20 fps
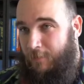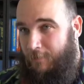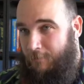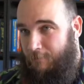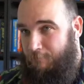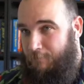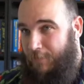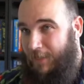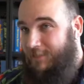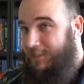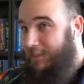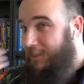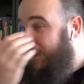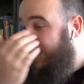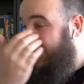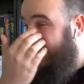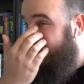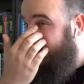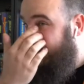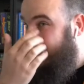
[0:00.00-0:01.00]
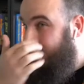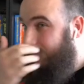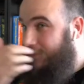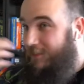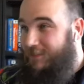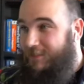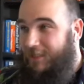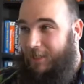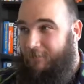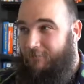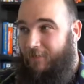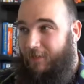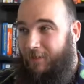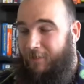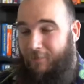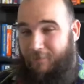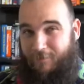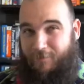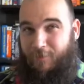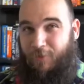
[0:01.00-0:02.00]
basically gives you this kind of
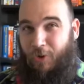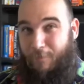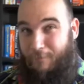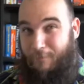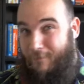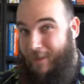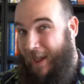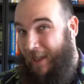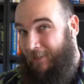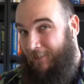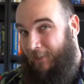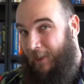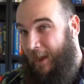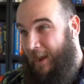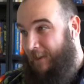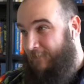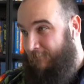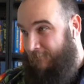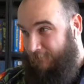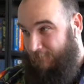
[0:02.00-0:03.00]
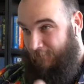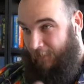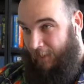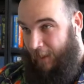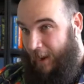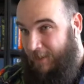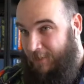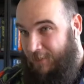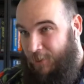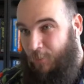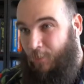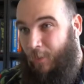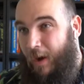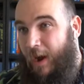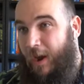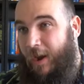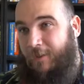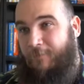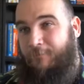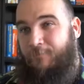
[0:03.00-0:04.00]
a command line
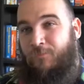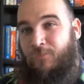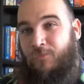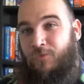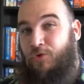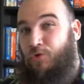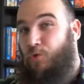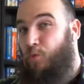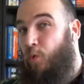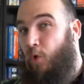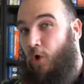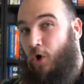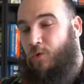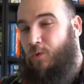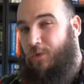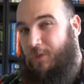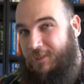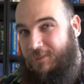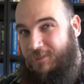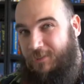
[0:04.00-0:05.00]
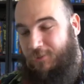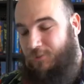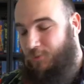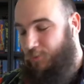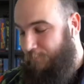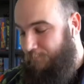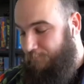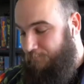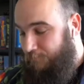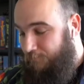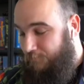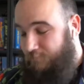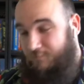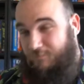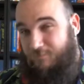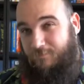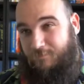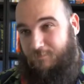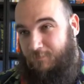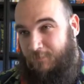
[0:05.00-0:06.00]
UI to work with EC2.
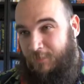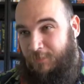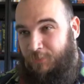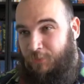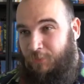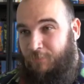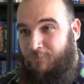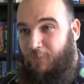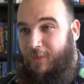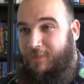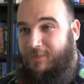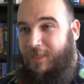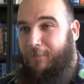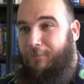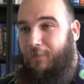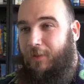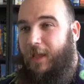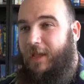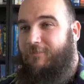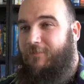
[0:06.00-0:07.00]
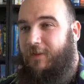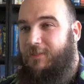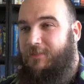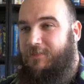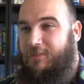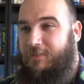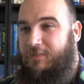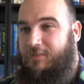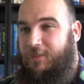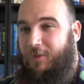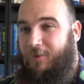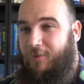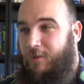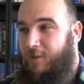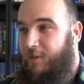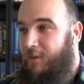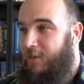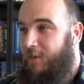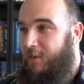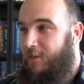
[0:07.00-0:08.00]
So for example, I have an instance here.
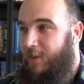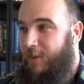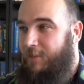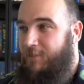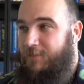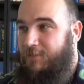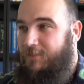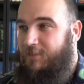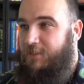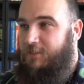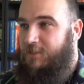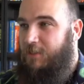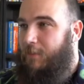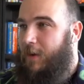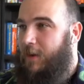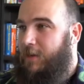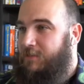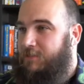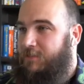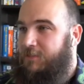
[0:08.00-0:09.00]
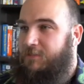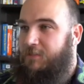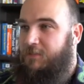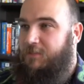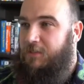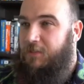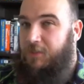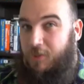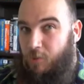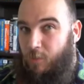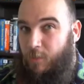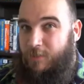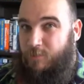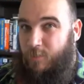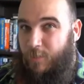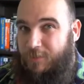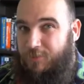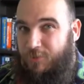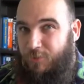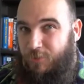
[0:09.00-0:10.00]
Right, these are my instances in the US
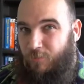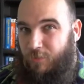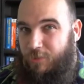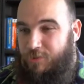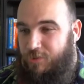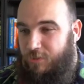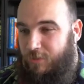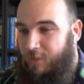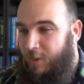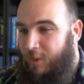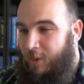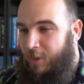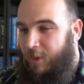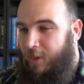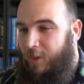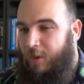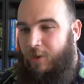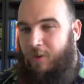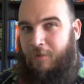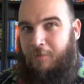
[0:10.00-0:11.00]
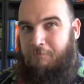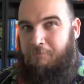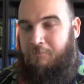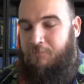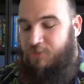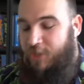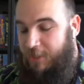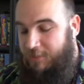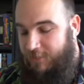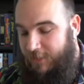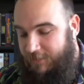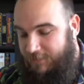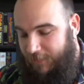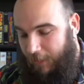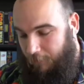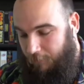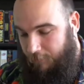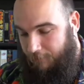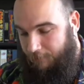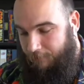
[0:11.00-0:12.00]
West 2 region. Check this out.